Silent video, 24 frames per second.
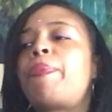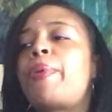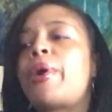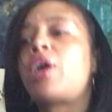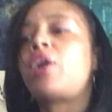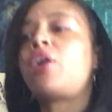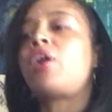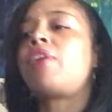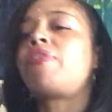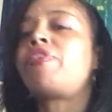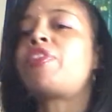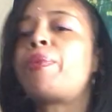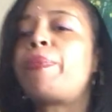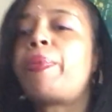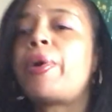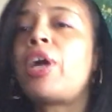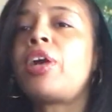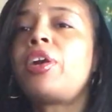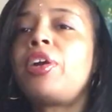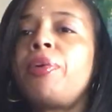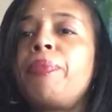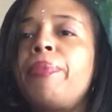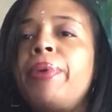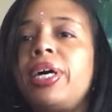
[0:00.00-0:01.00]
partner after
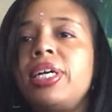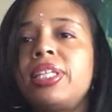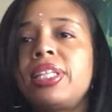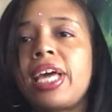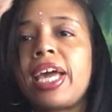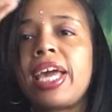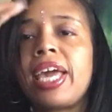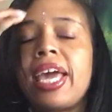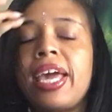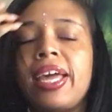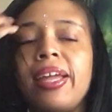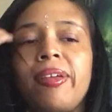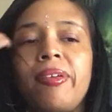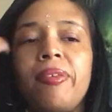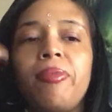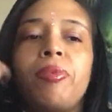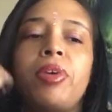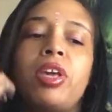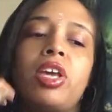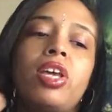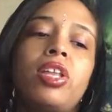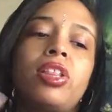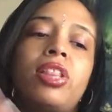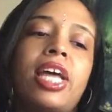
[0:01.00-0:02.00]
partner, but like
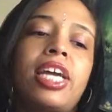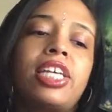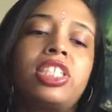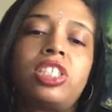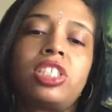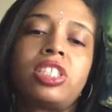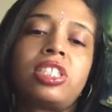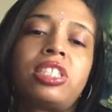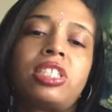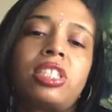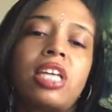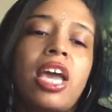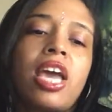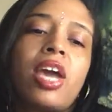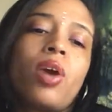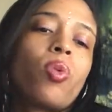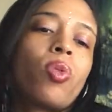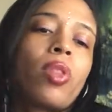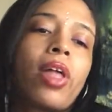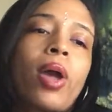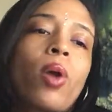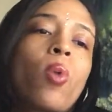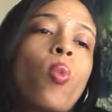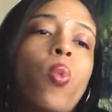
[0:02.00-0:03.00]
spirit
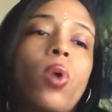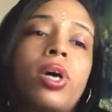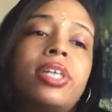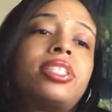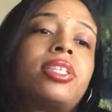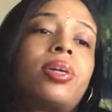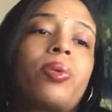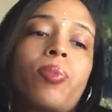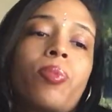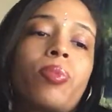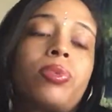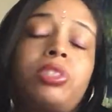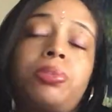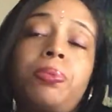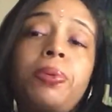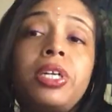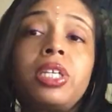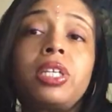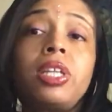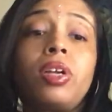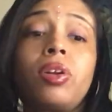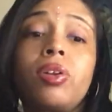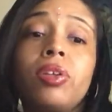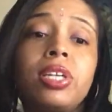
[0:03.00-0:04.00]

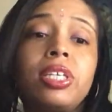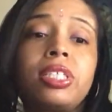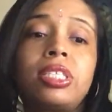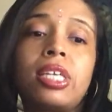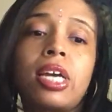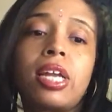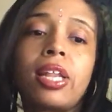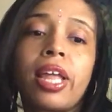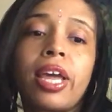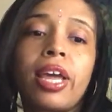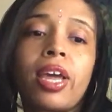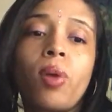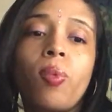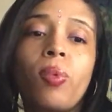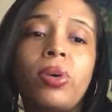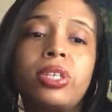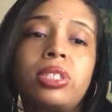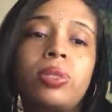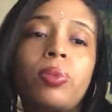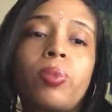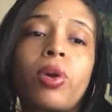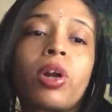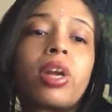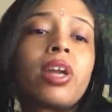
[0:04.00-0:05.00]
literally said like it
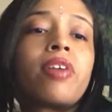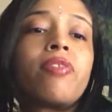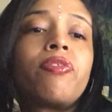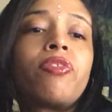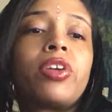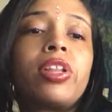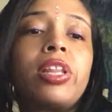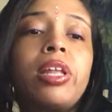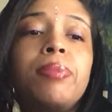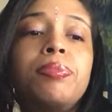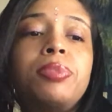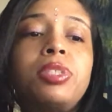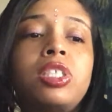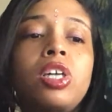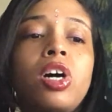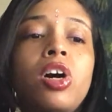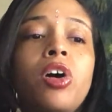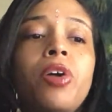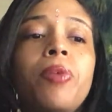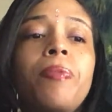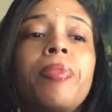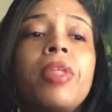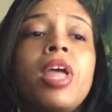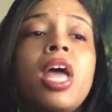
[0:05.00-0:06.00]
wasn't working for them.
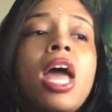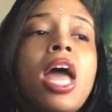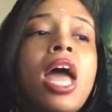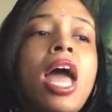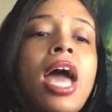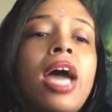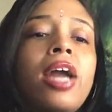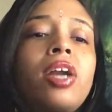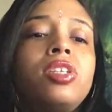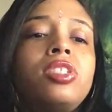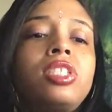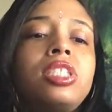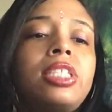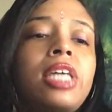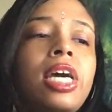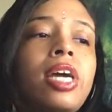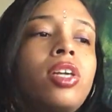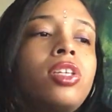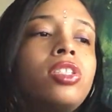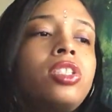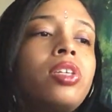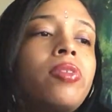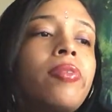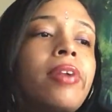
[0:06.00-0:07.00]
So energy to
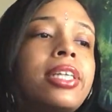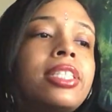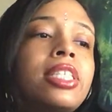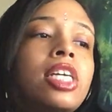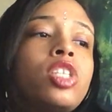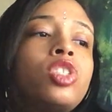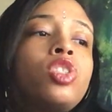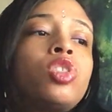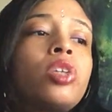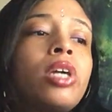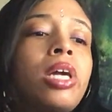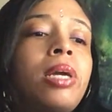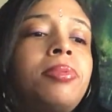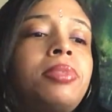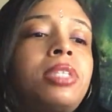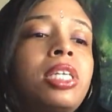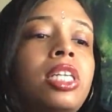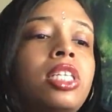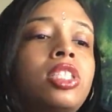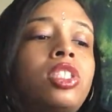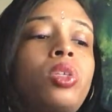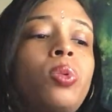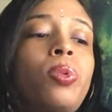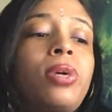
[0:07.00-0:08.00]
energy, resonate, dreams
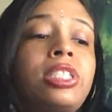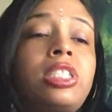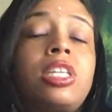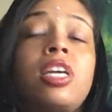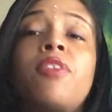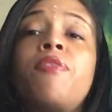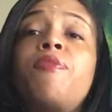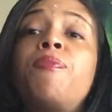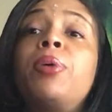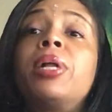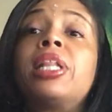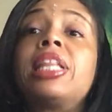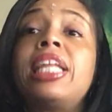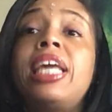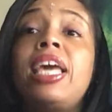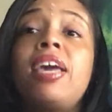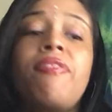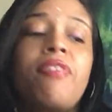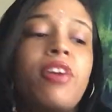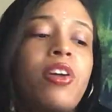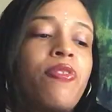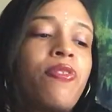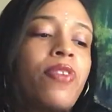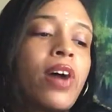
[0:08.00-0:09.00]
and intuition,
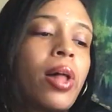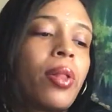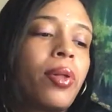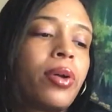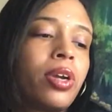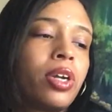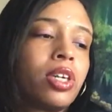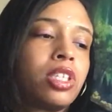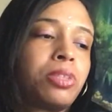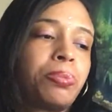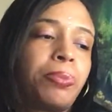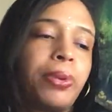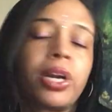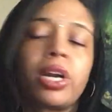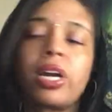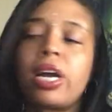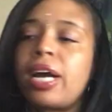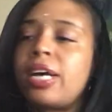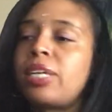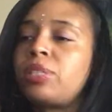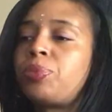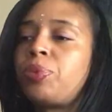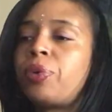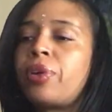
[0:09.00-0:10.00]
believe it, follow your spirit
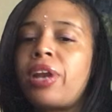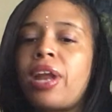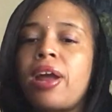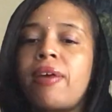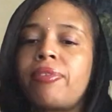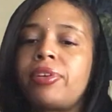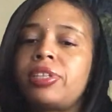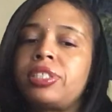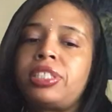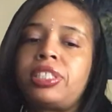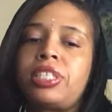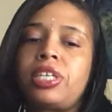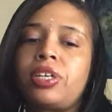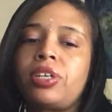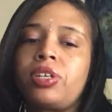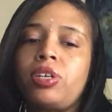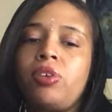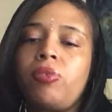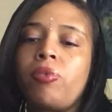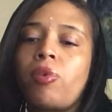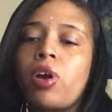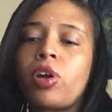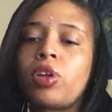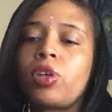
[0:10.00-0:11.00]
guides, will never steer
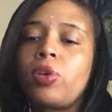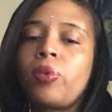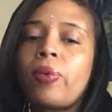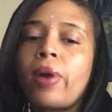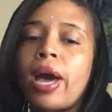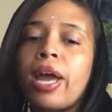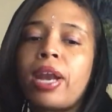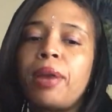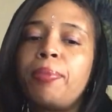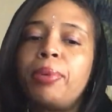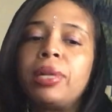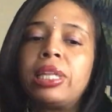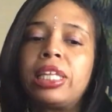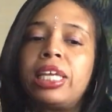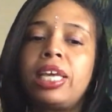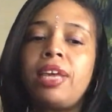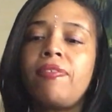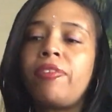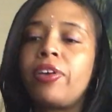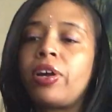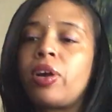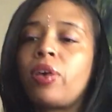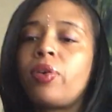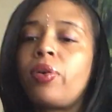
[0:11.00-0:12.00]
you wrong. You got to
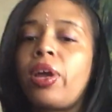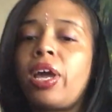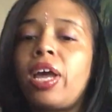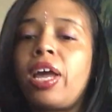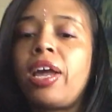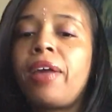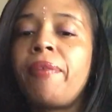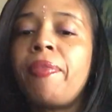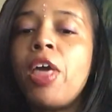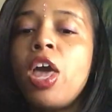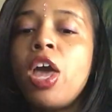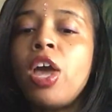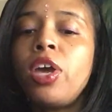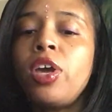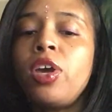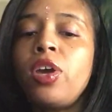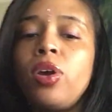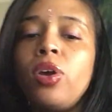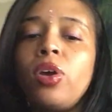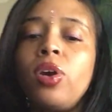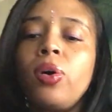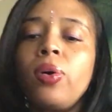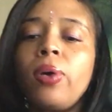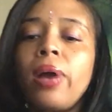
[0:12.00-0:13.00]
believe it. Okay.
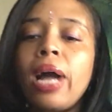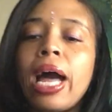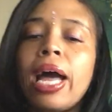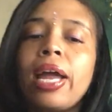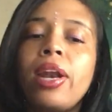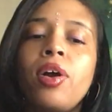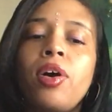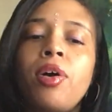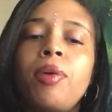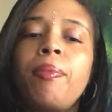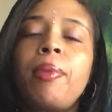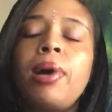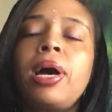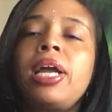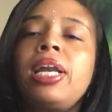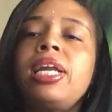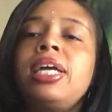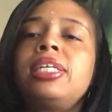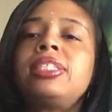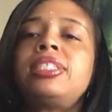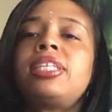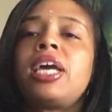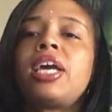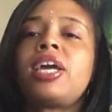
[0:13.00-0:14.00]
You don't got no
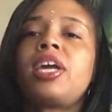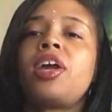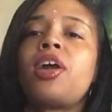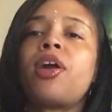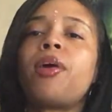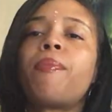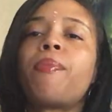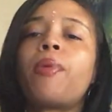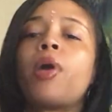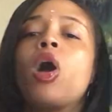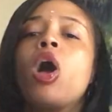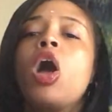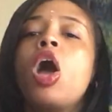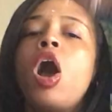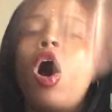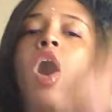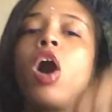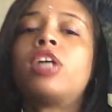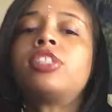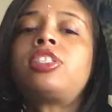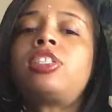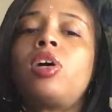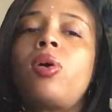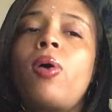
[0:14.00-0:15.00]
money. Take care, bro.
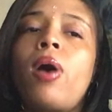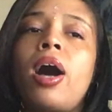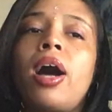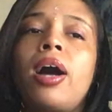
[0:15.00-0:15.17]
Also,